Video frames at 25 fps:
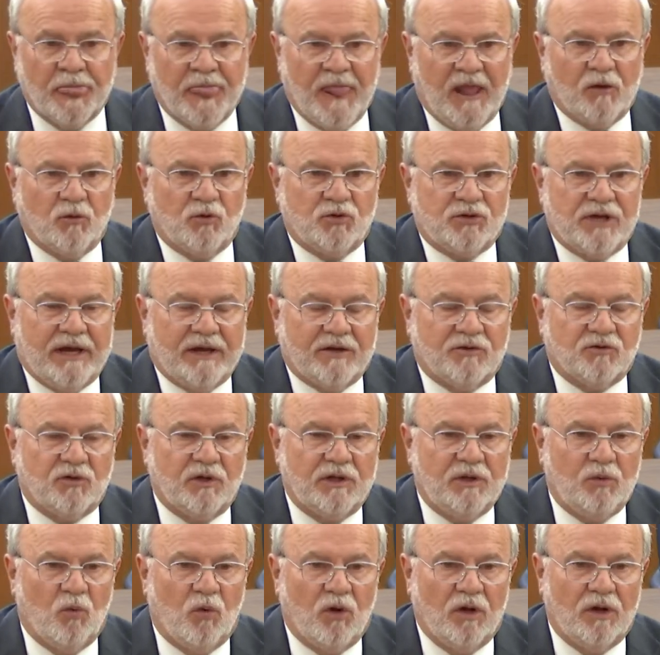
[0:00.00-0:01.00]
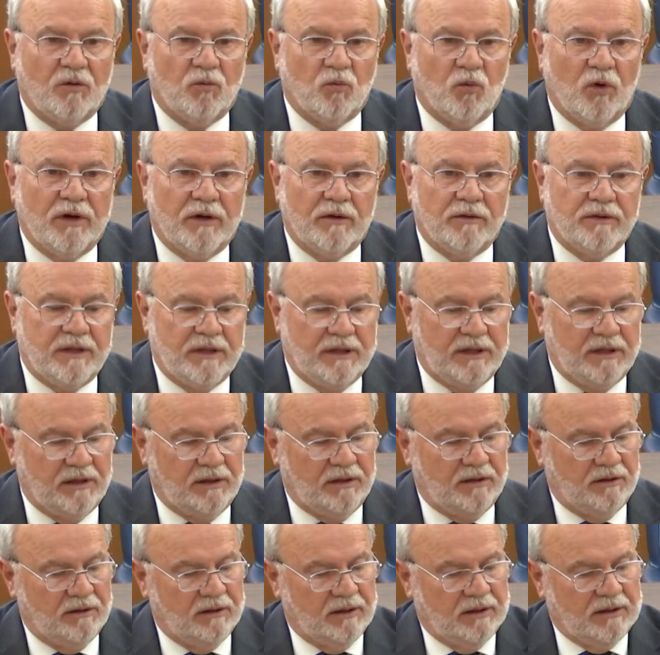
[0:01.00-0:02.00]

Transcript: it was actually one where the,